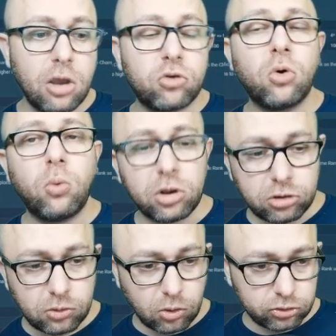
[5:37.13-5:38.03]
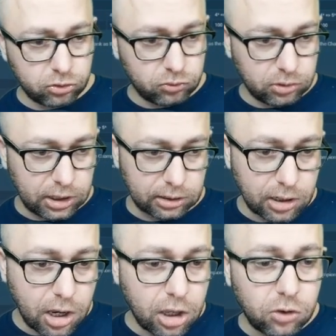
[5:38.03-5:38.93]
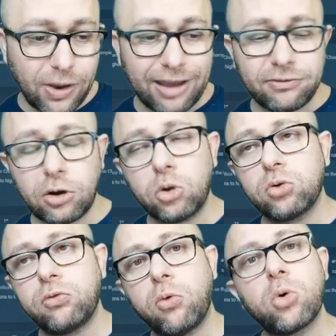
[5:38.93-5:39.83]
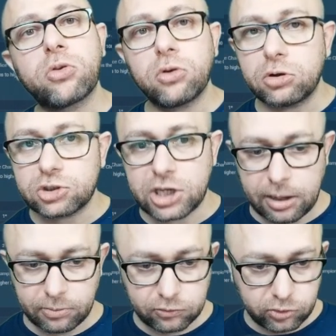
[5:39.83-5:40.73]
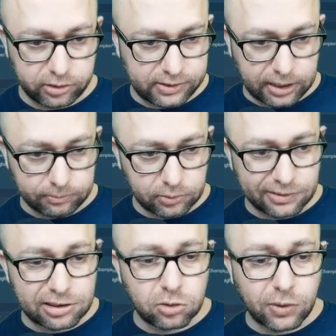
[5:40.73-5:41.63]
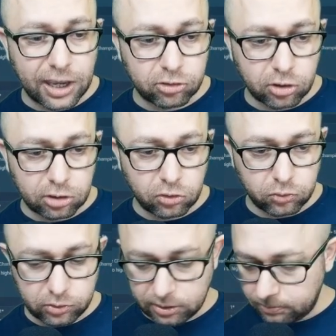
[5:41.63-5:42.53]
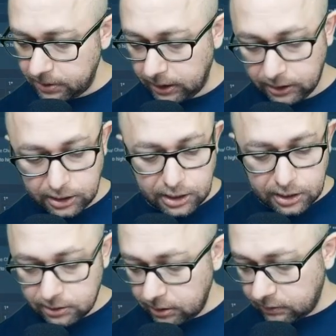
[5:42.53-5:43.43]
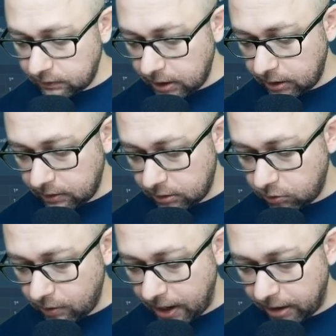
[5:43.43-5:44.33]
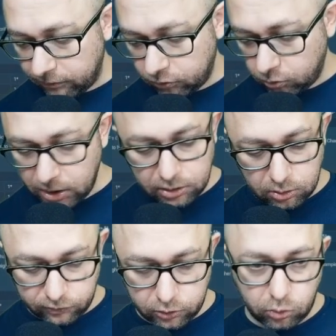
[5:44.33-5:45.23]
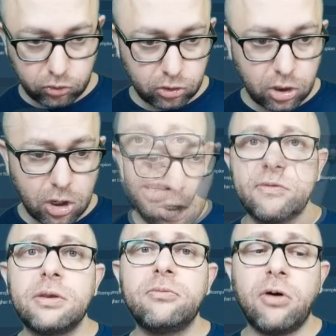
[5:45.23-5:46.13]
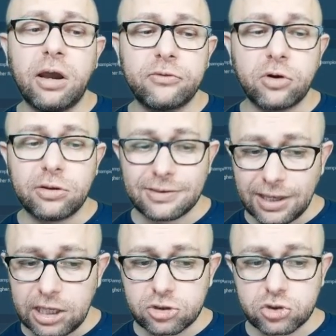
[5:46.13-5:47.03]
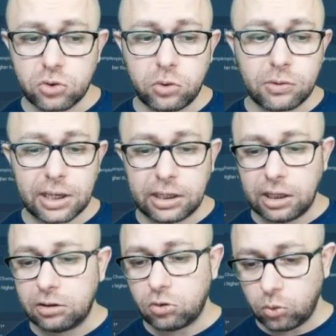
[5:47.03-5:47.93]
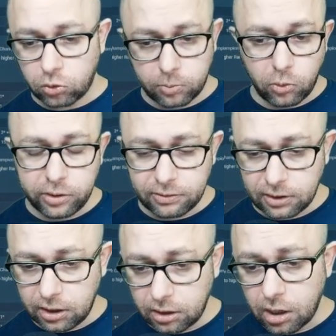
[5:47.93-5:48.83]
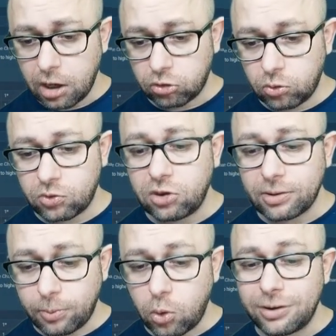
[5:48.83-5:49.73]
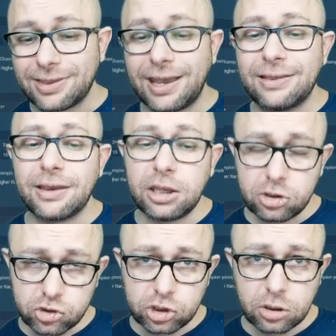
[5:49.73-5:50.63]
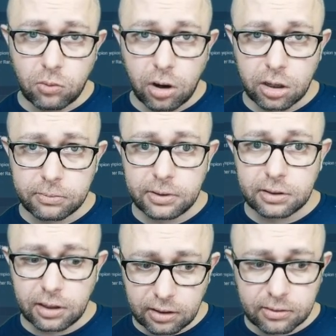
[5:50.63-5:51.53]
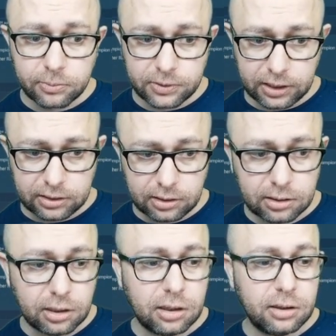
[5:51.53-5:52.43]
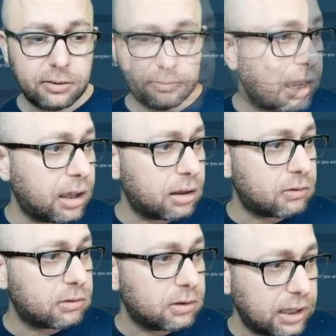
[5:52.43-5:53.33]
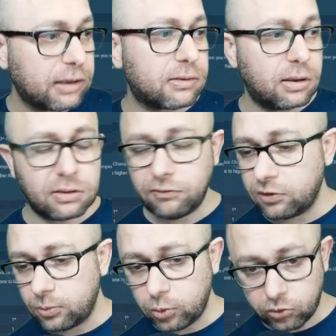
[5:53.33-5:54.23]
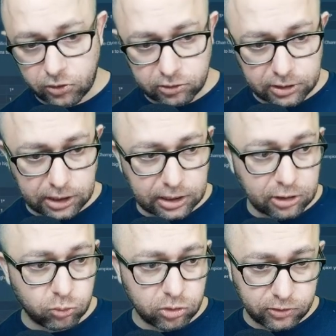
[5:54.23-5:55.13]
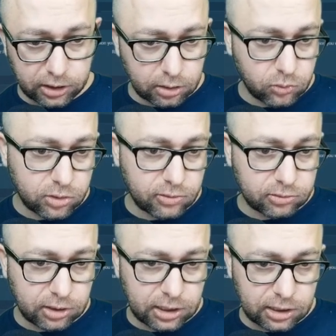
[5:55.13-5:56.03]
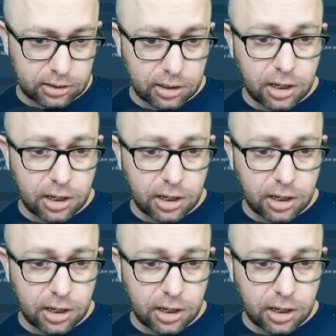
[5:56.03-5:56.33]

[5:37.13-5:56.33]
So what do you want to do here? You have a lot of 4-star champs, for example, that you can run through campaign. Let's say that you have 20 of those. You'll give them 5 runs each so you can get those points here. So you see the points and the energy requirement is updated as, yes, it's visible on the screen as we're seeing on the screen here.